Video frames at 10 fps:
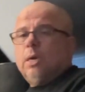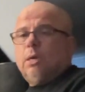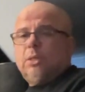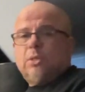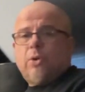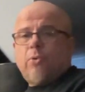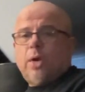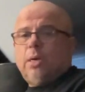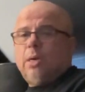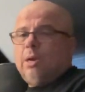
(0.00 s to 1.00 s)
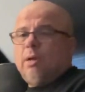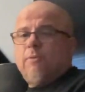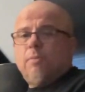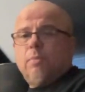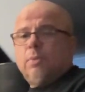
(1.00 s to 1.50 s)
These are great, I love
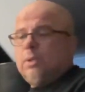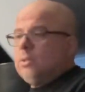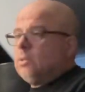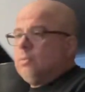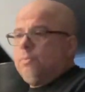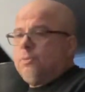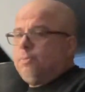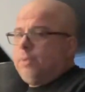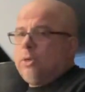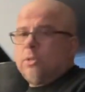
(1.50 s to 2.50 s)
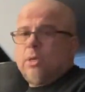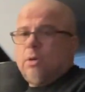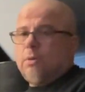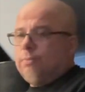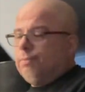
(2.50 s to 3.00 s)
them. These speakers
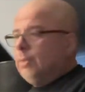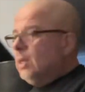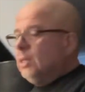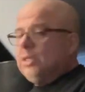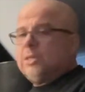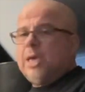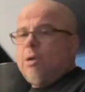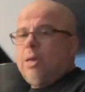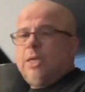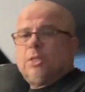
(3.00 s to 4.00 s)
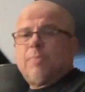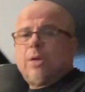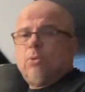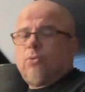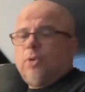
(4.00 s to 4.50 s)
are, these KLH
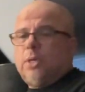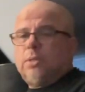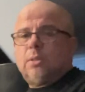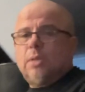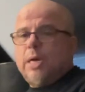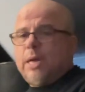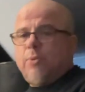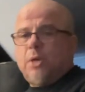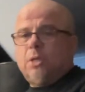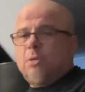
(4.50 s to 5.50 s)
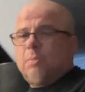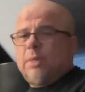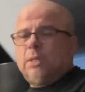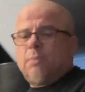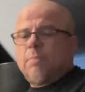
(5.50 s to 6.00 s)
Model 3s, I
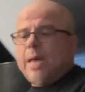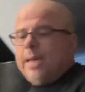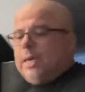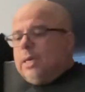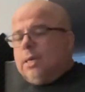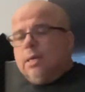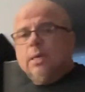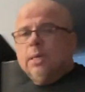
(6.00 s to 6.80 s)
recommend them highly.